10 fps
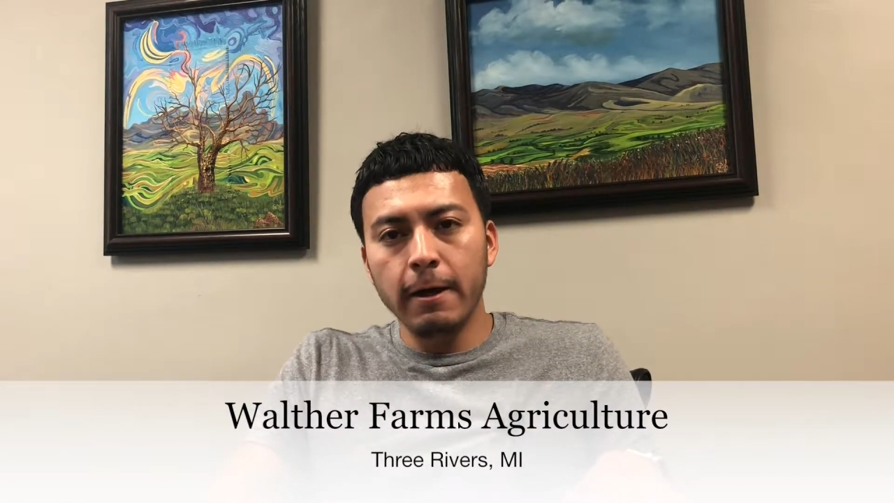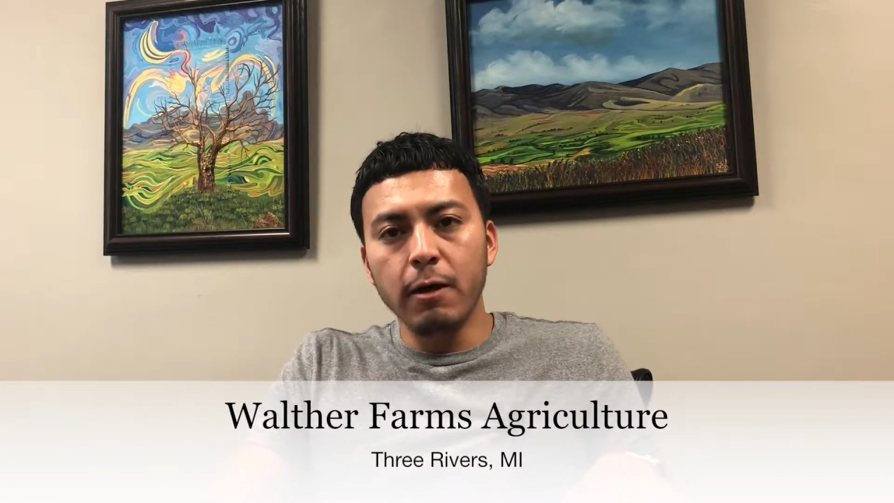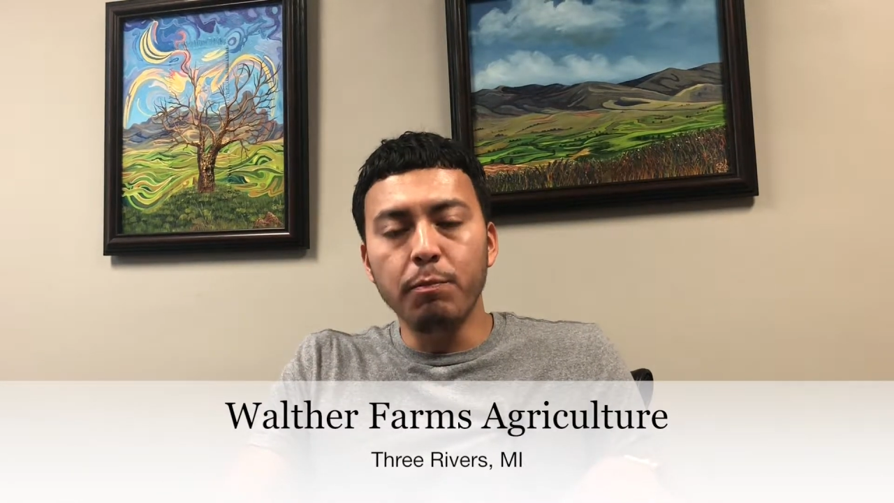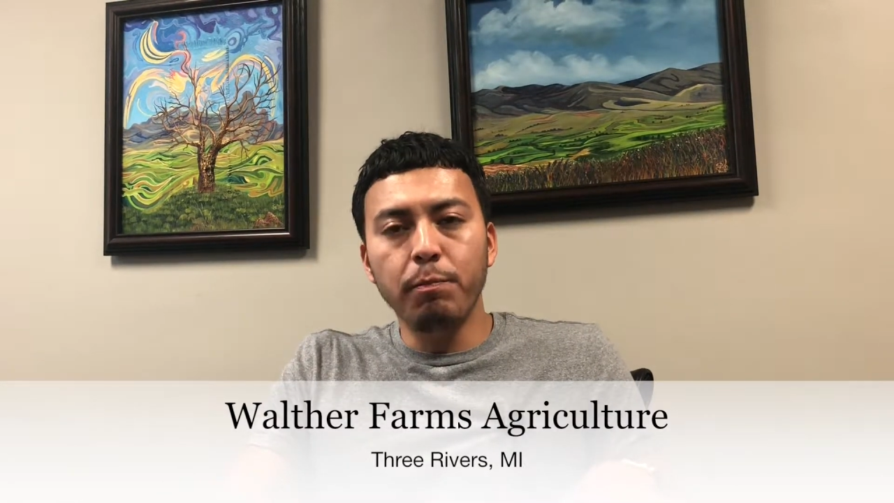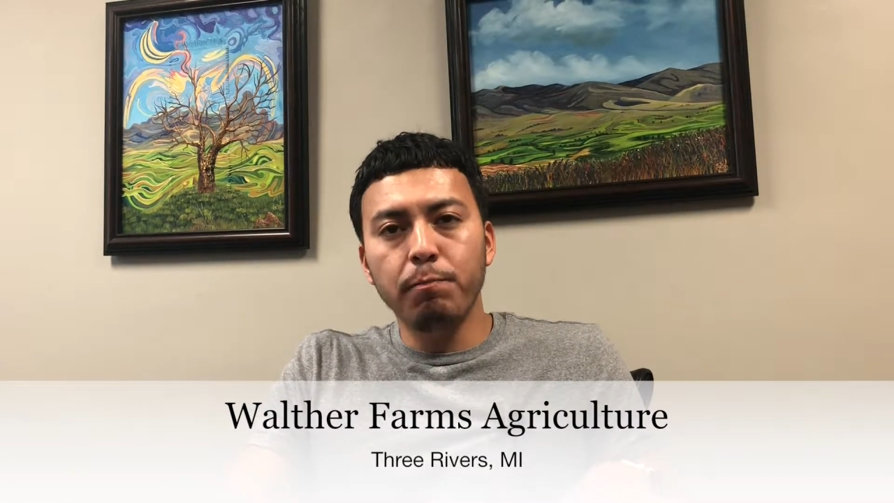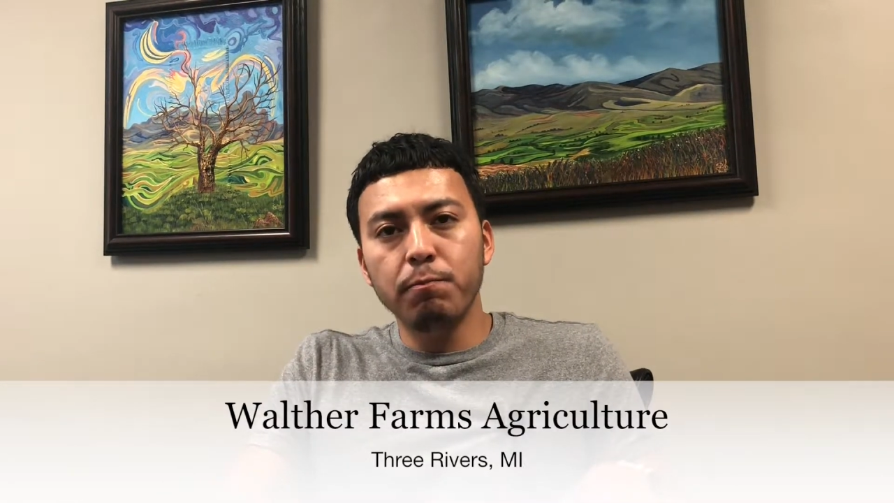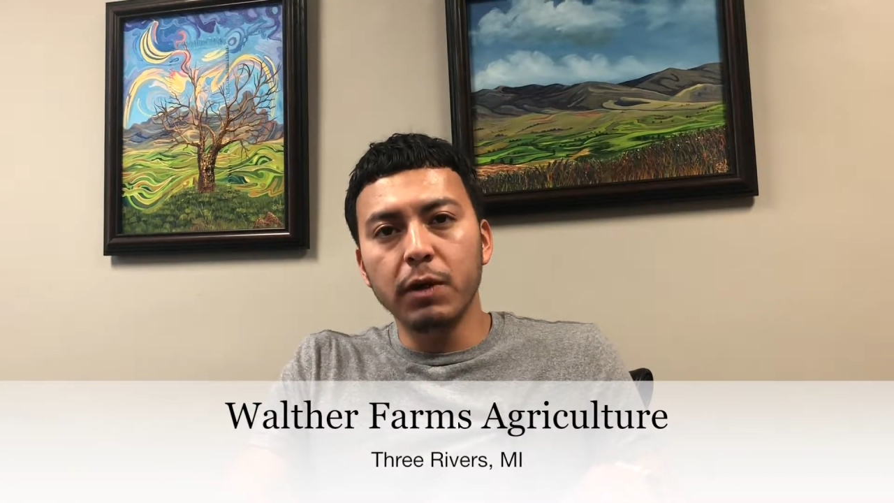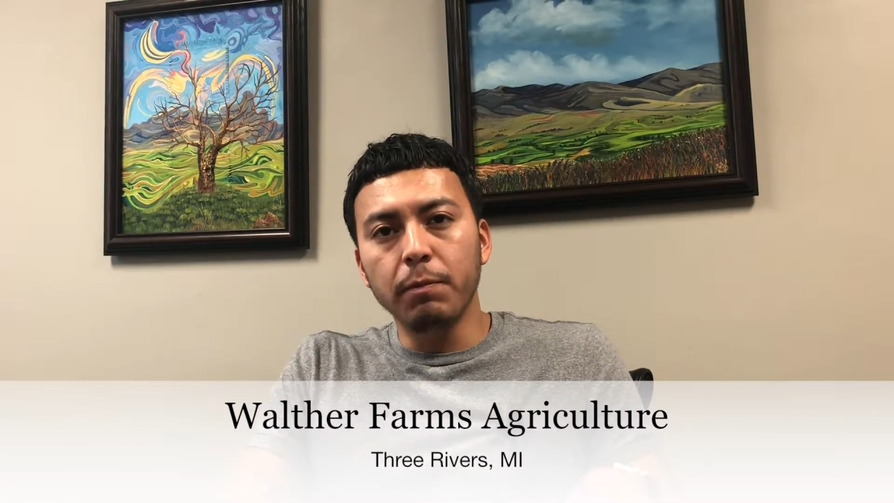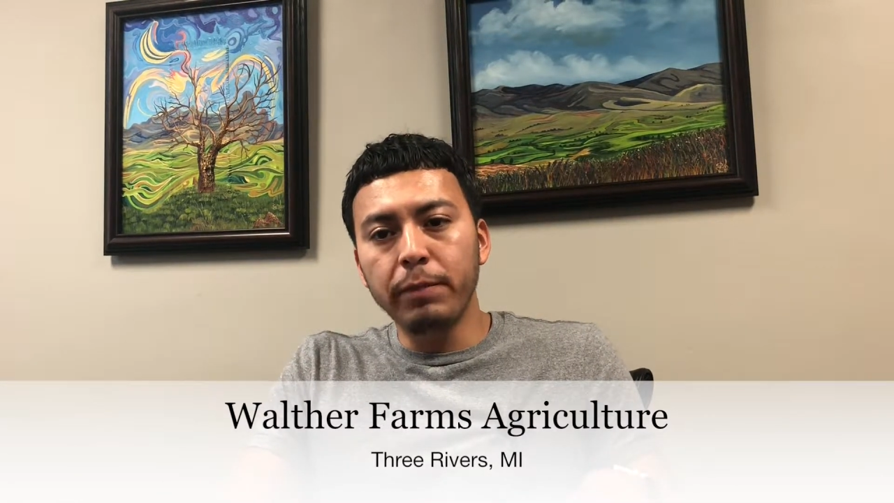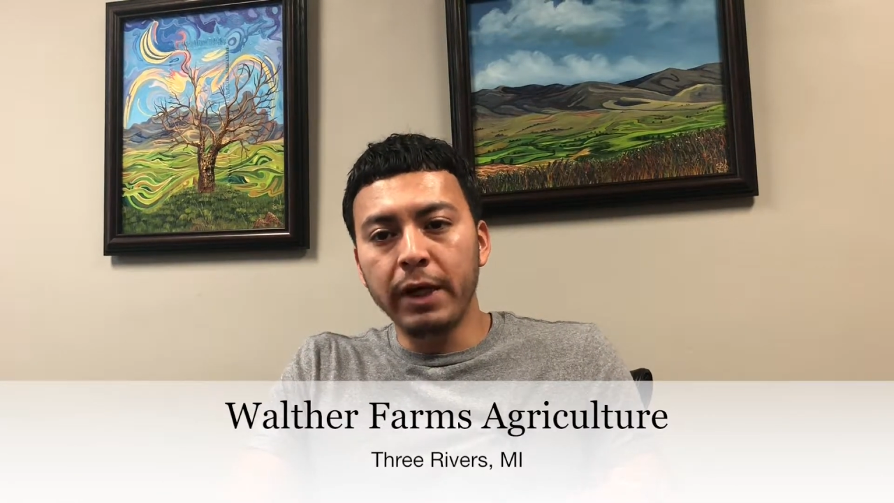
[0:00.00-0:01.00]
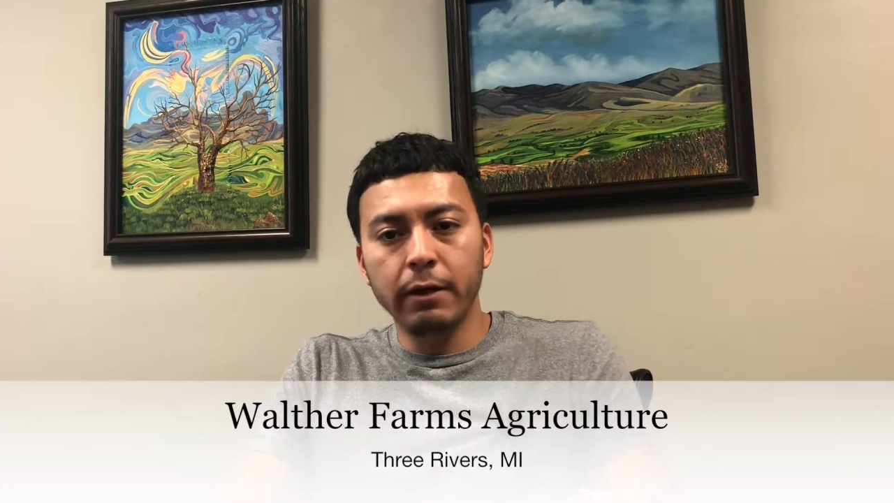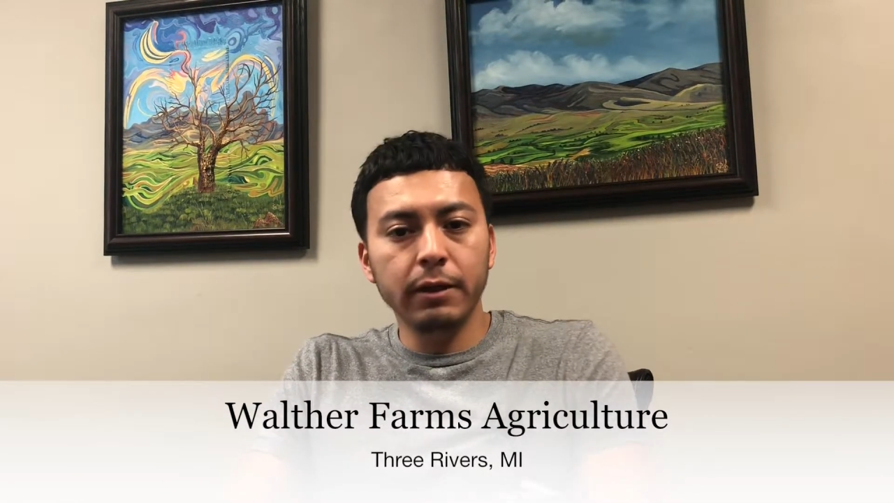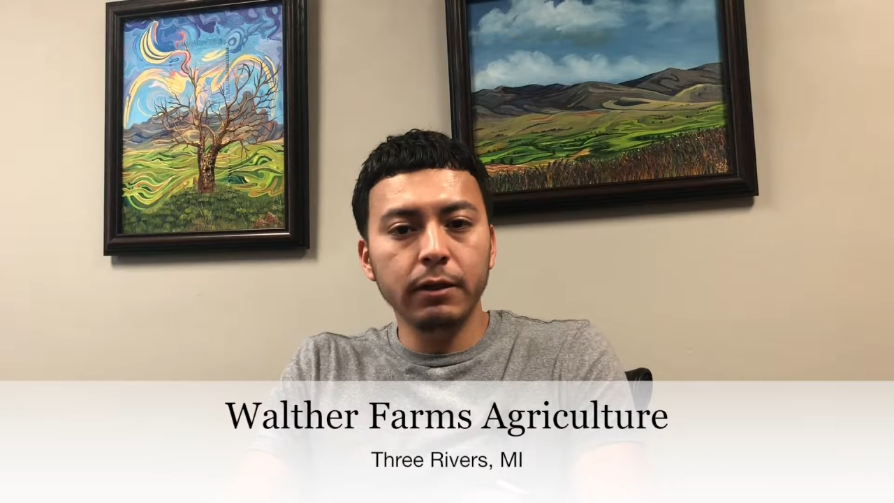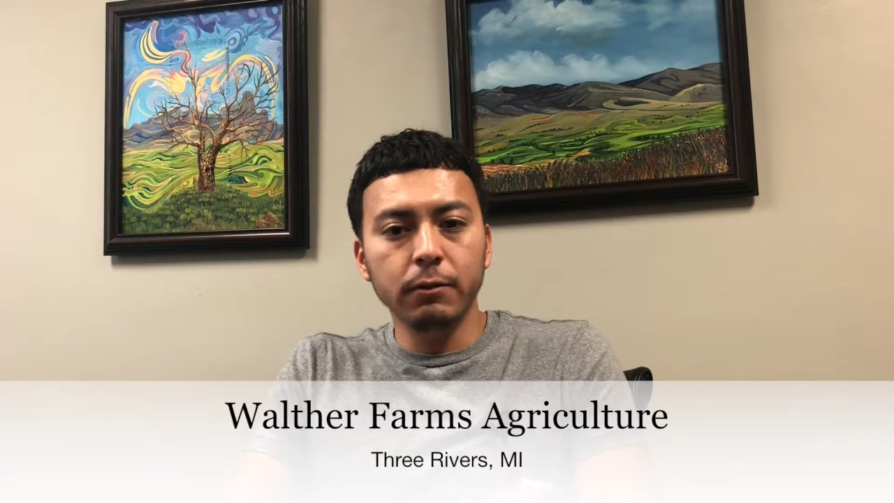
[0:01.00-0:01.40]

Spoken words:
a parent